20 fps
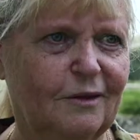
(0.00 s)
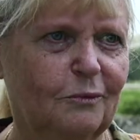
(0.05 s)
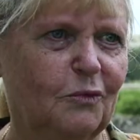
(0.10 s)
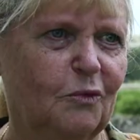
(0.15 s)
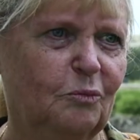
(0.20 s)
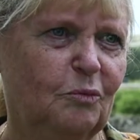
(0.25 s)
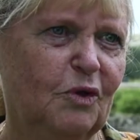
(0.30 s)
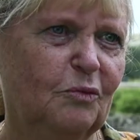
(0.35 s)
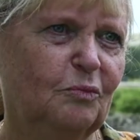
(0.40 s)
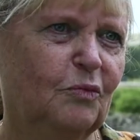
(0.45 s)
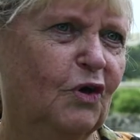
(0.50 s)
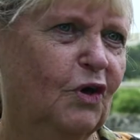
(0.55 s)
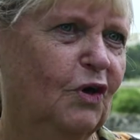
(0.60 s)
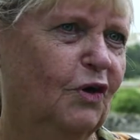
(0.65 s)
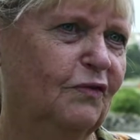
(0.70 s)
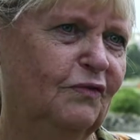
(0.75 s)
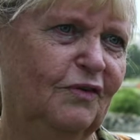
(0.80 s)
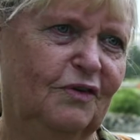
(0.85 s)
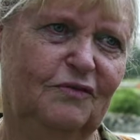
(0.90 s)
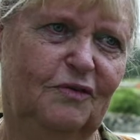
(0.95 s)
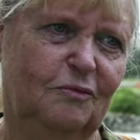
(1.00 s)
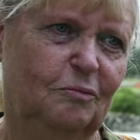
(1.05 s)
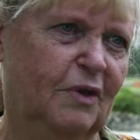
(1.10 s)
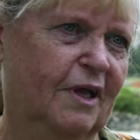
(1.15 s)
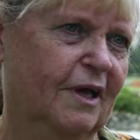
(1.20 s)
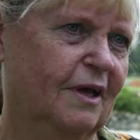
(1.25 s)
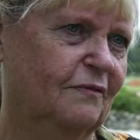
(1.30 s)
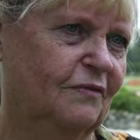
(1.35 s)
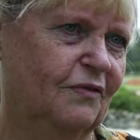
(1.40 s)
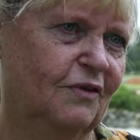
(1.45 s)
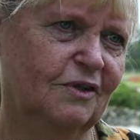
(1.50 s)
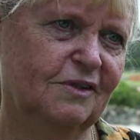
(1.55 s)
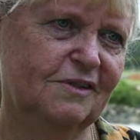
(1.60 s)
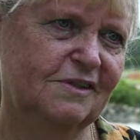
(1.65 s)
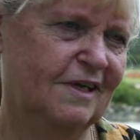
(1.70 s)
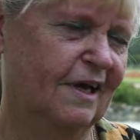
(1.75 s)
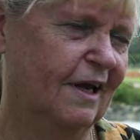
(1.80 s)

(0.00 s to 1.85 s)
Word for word: that would be perfect for playing fields.